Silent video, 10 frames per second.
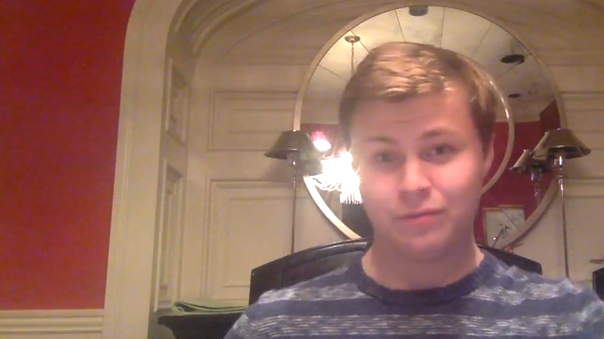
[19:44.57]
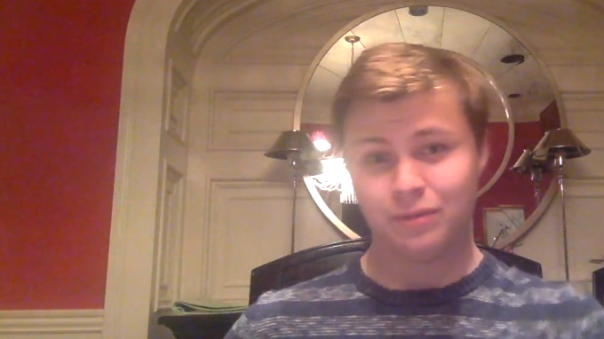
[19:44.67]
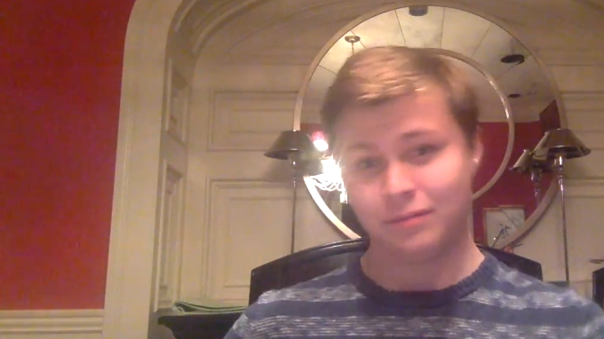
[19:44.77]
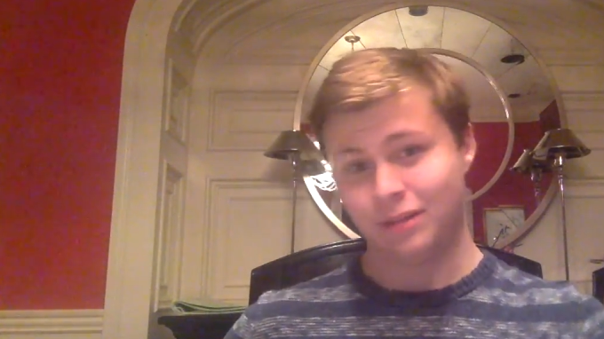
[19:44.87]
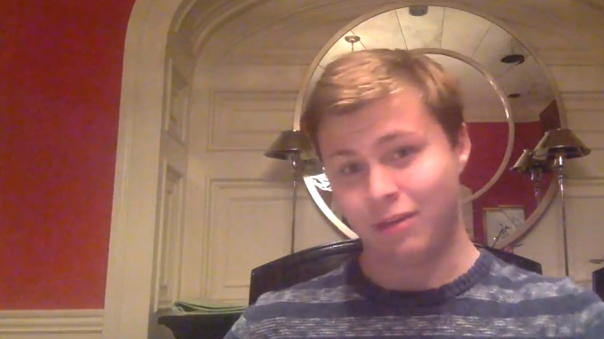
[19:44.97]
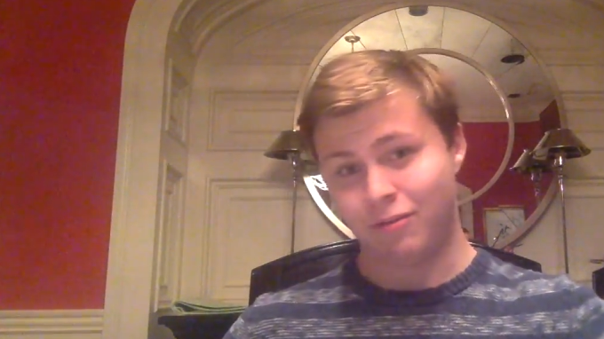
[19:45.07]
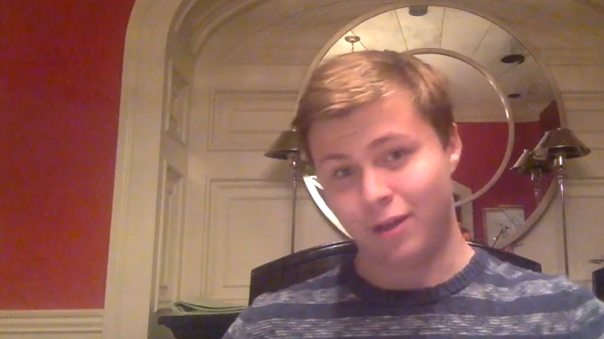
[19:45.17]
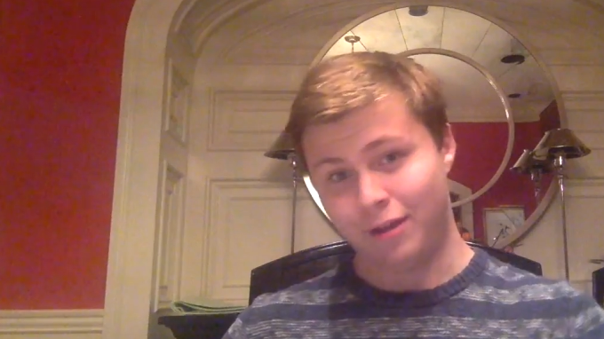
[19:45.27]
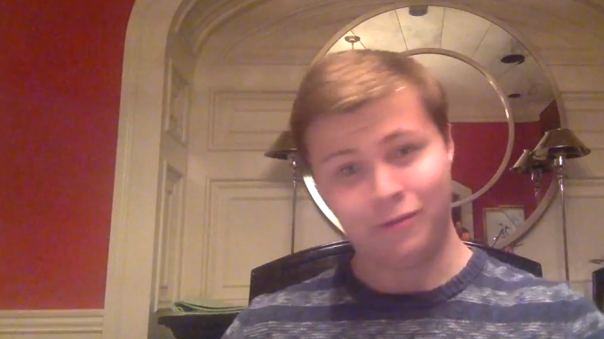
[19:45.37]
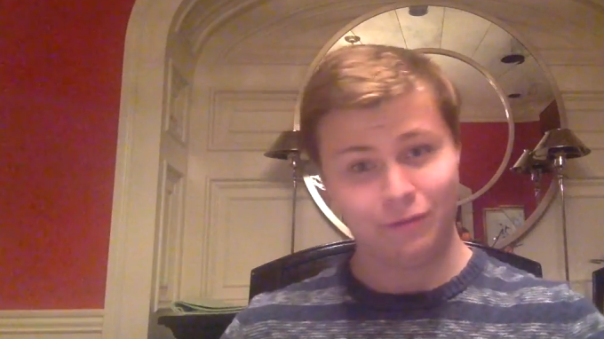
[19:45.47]
but yesterday
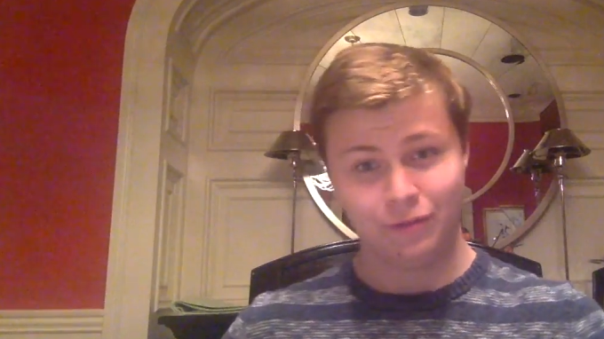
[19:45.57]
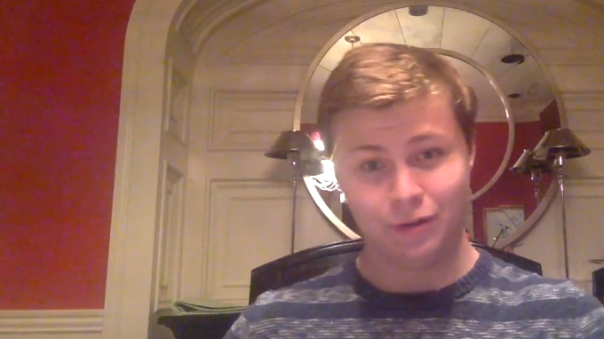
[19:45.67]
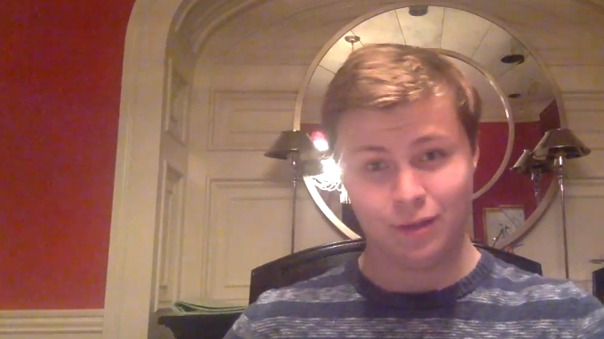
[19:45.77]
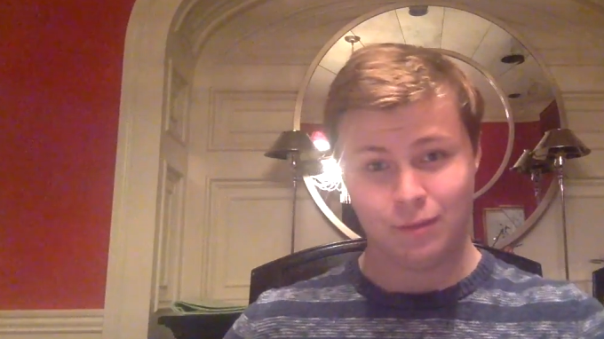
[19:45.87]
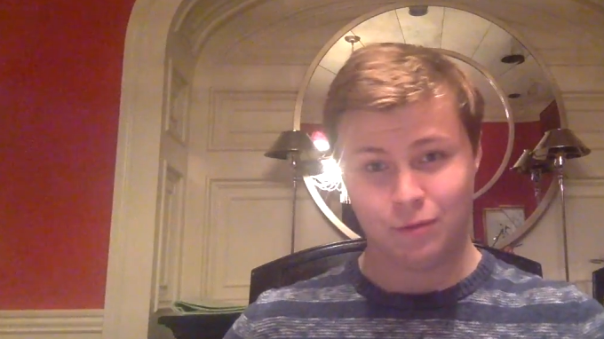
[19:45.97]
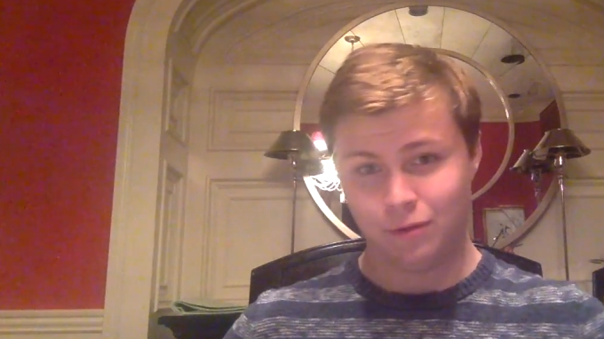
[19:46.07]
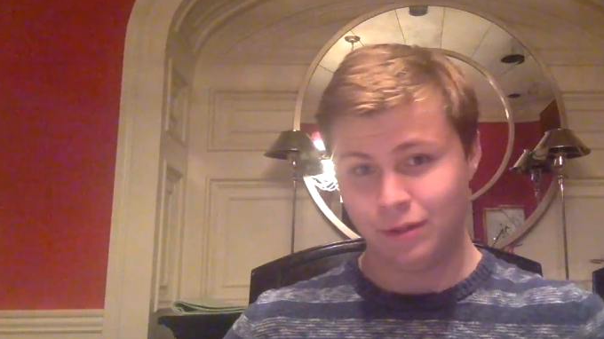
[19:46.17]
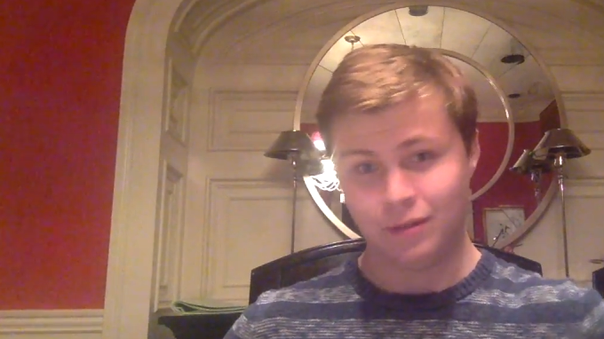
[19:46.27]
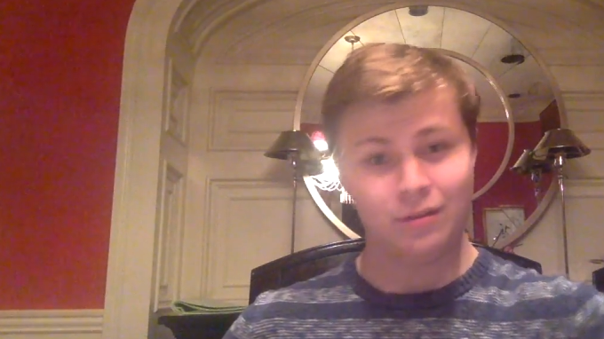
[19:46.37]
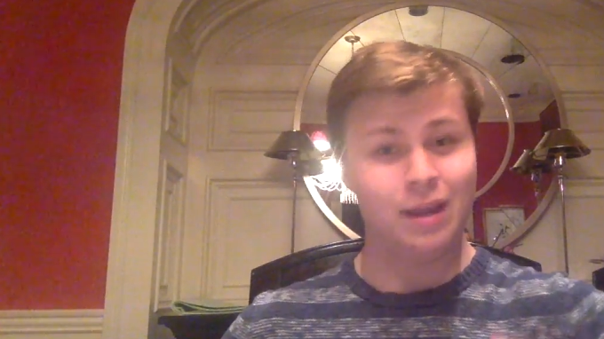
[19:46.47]
I felt very liberal,
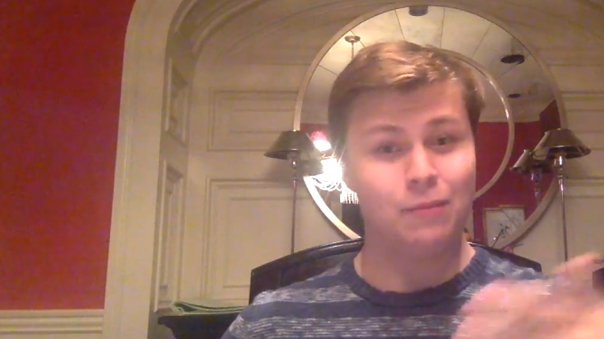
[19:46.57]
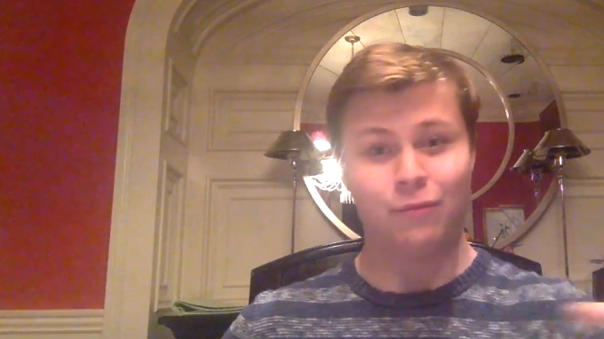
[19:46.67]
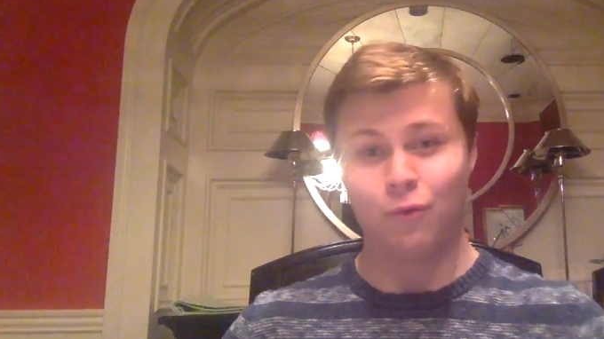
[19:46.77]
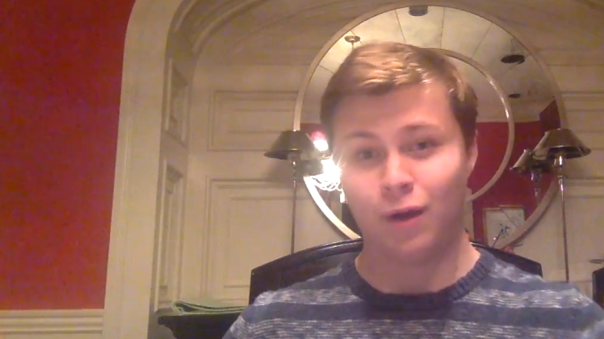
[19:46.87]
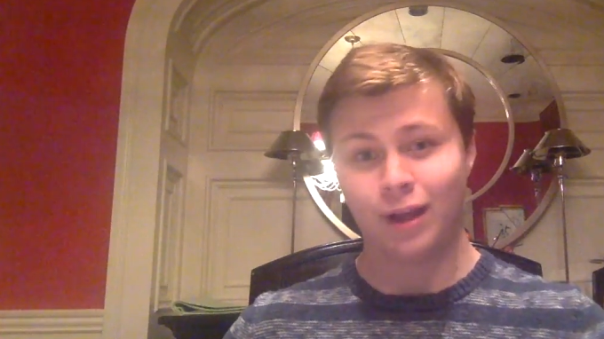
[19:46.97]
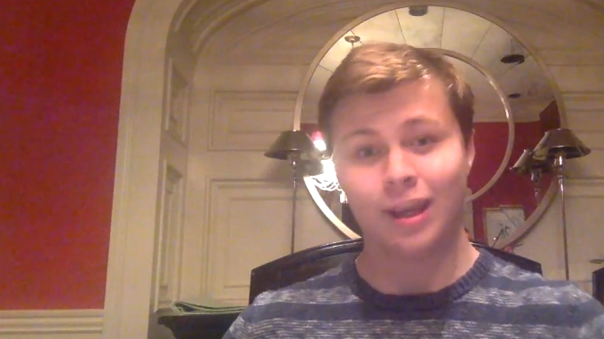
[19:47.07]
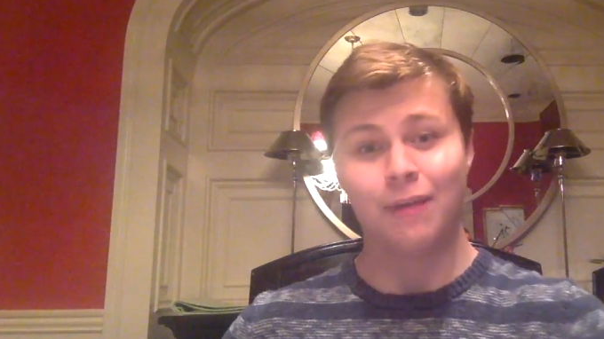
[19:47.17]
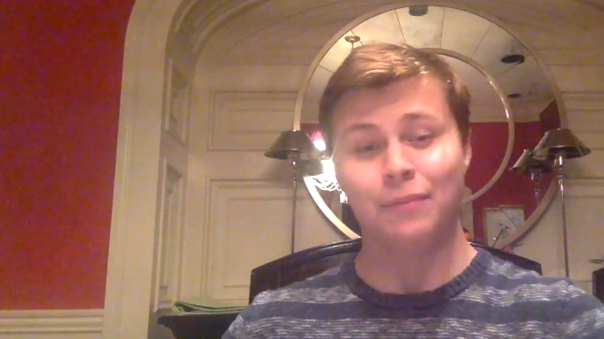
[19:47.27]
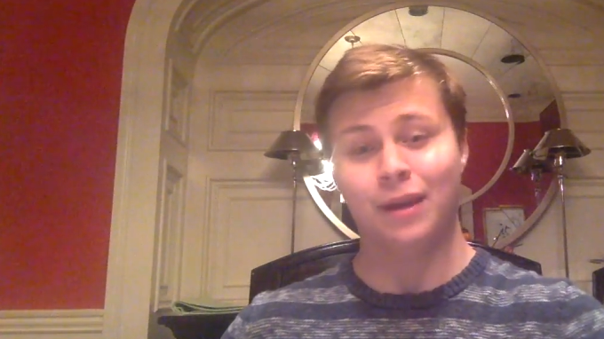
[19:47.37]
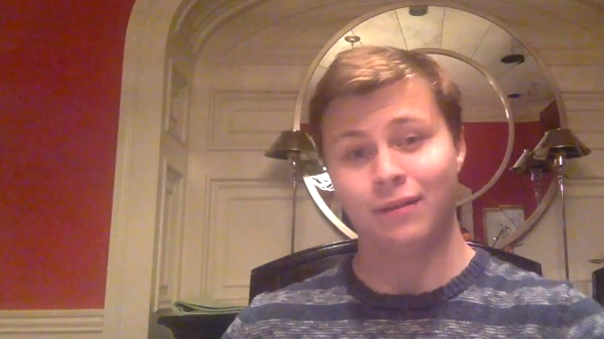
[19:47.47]
and the day before I
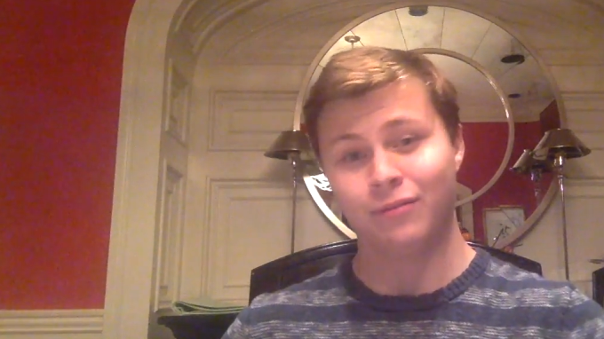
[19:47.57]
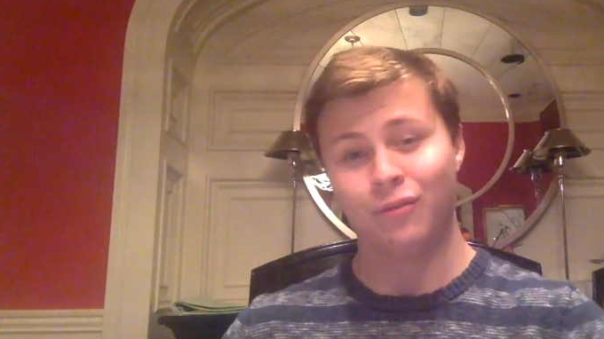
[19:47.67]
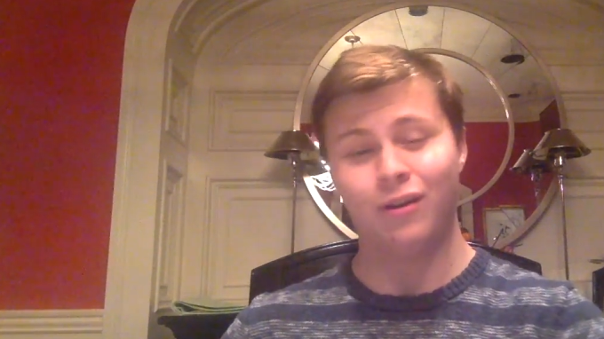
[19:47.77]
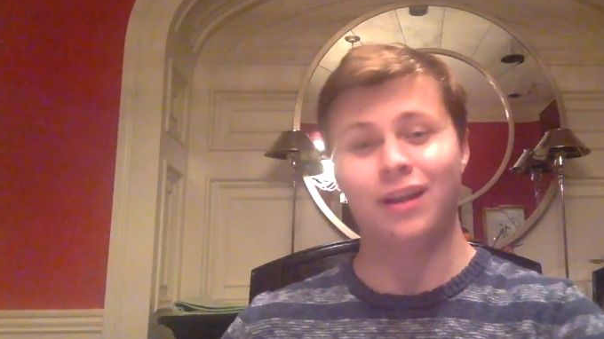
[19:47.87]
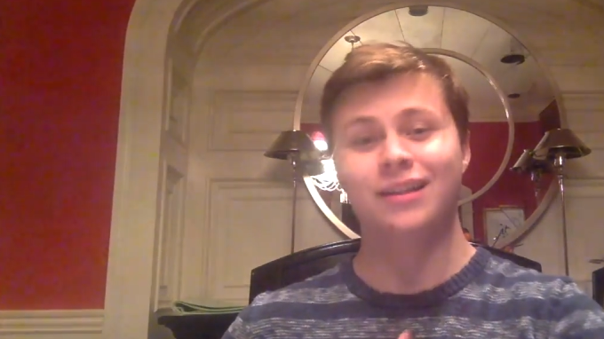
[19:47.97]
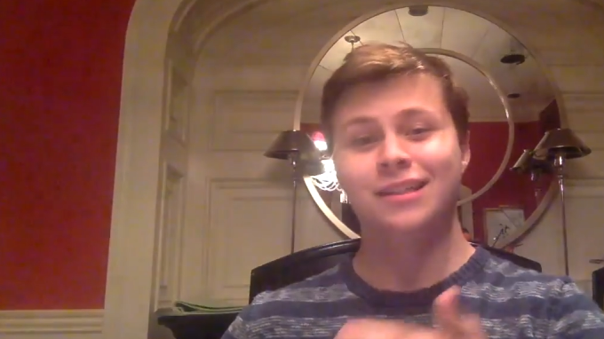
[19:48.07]
campaigned for a